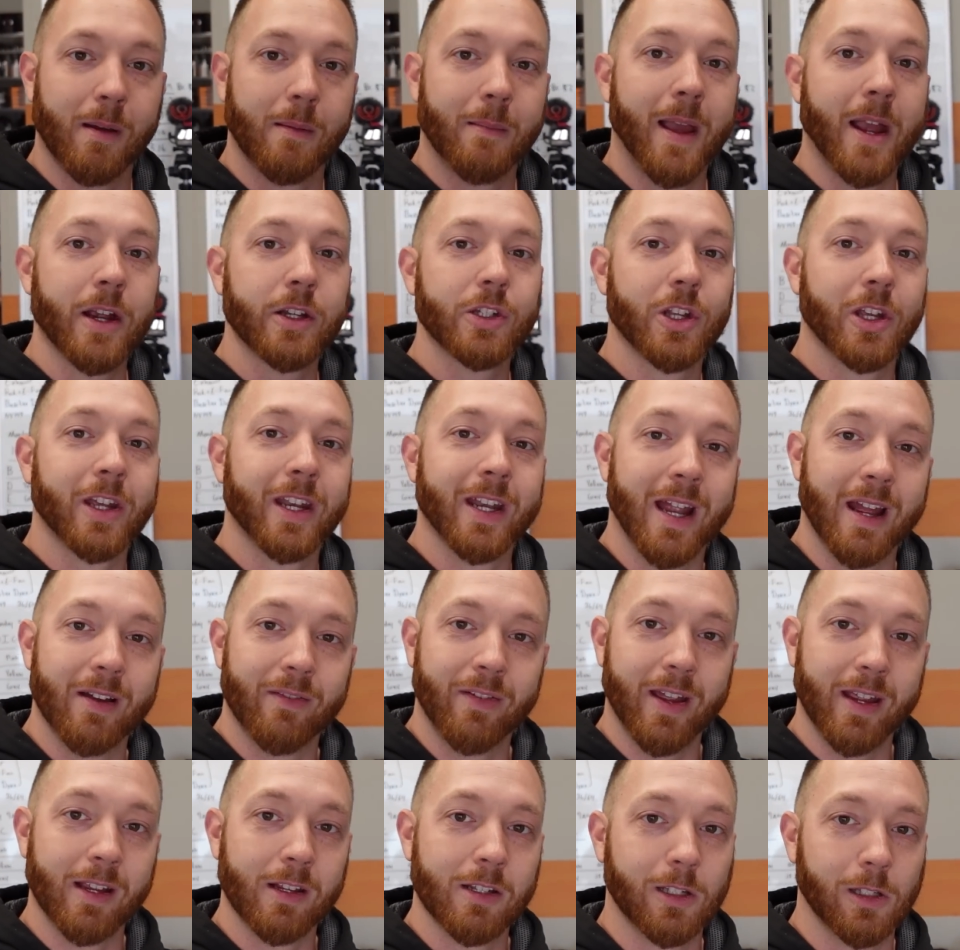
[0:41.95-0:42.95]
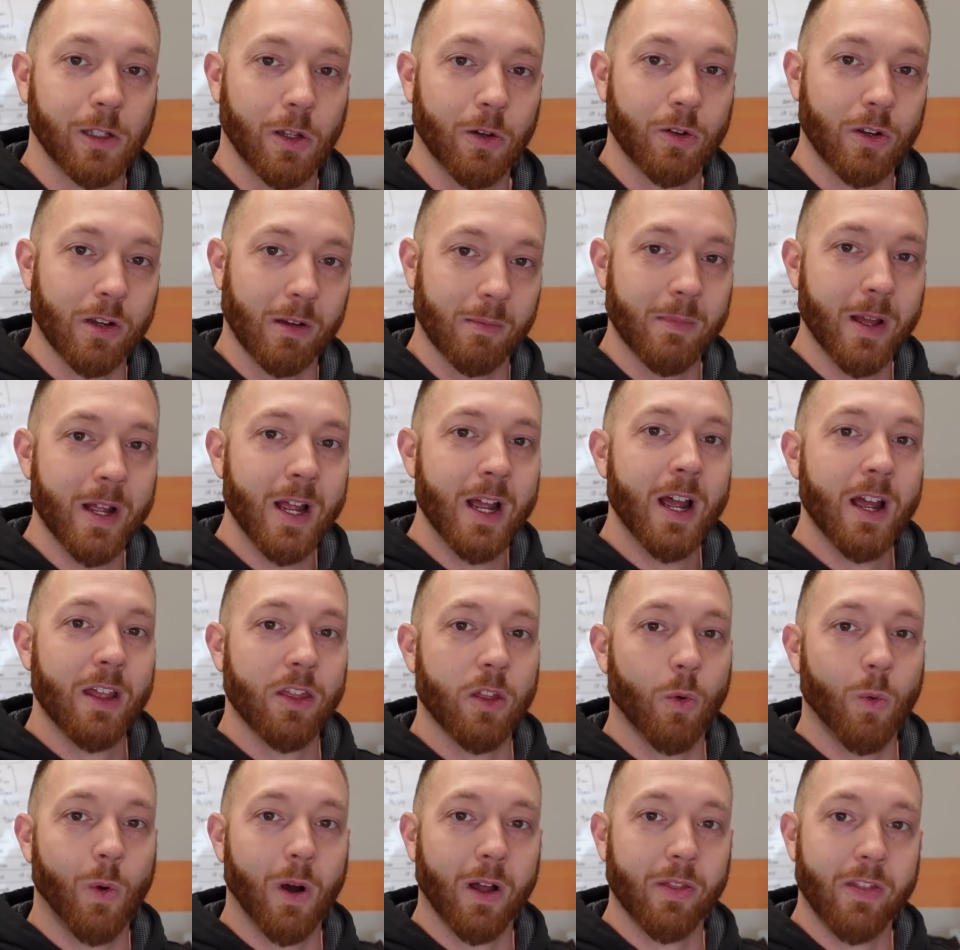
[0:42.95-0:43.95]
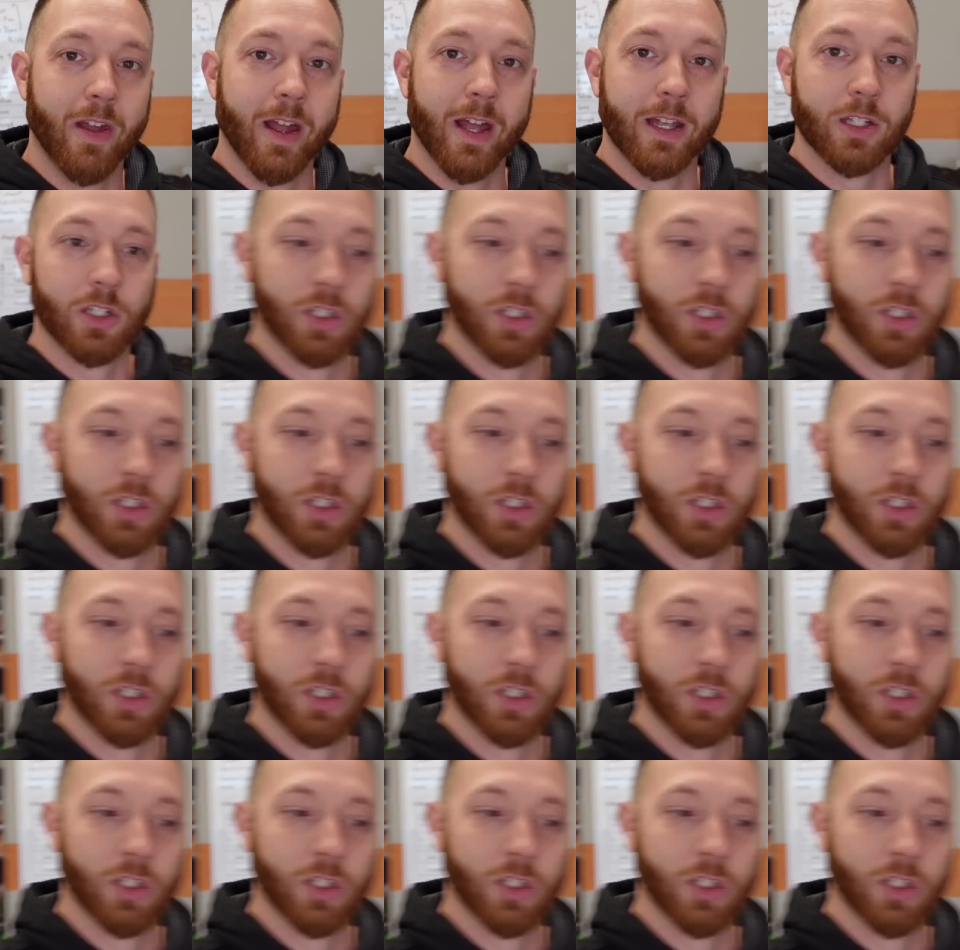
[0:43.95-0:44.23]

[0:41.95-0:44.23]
I'm actually gonna have Hank Slocum, the one that